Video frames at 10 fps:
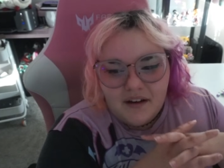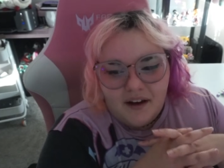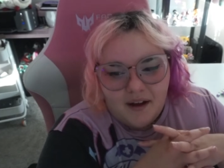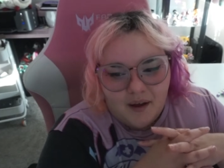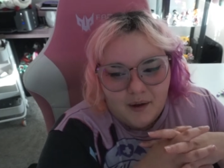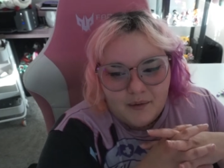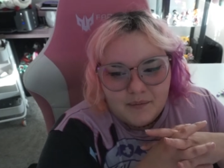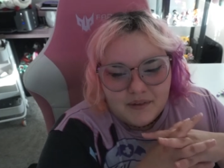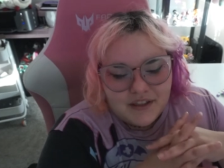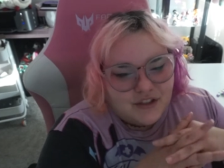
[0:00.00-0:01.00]

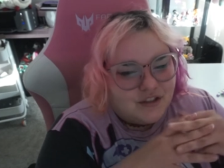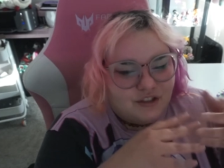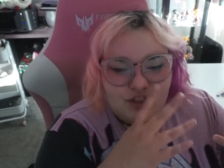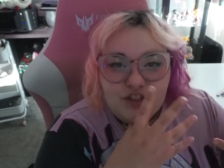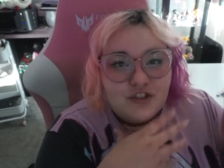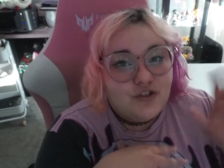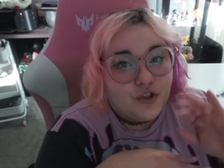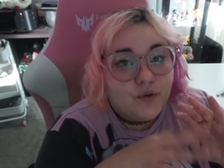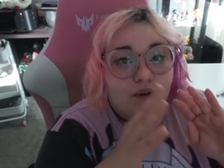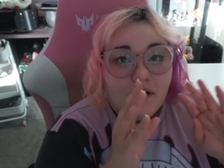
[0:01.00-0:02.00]
Um, it's, it's just a
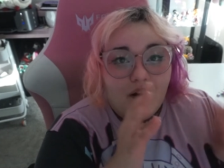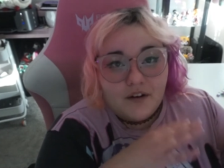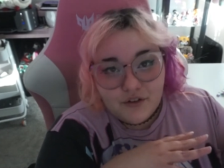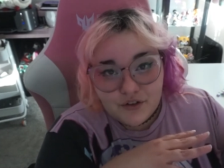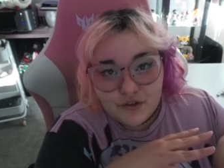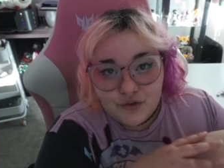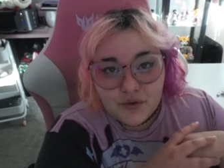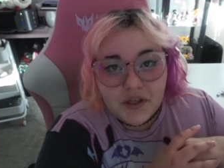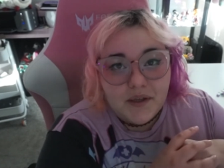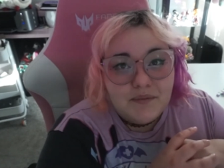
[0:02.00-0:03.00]
joke on her
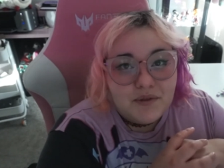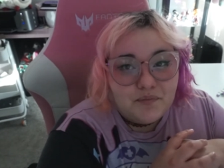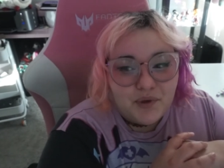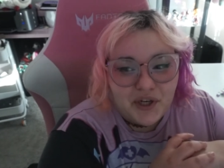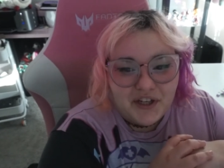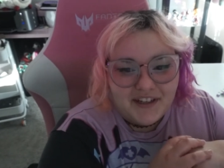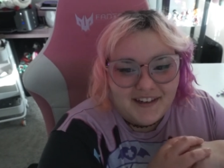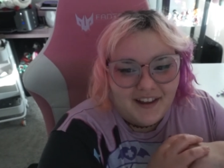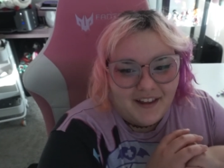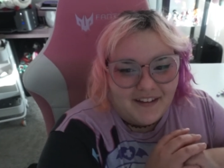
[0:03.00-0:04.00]
streams, but
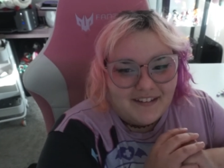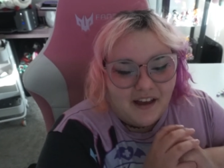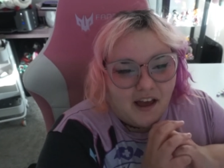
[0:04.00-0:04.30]
I,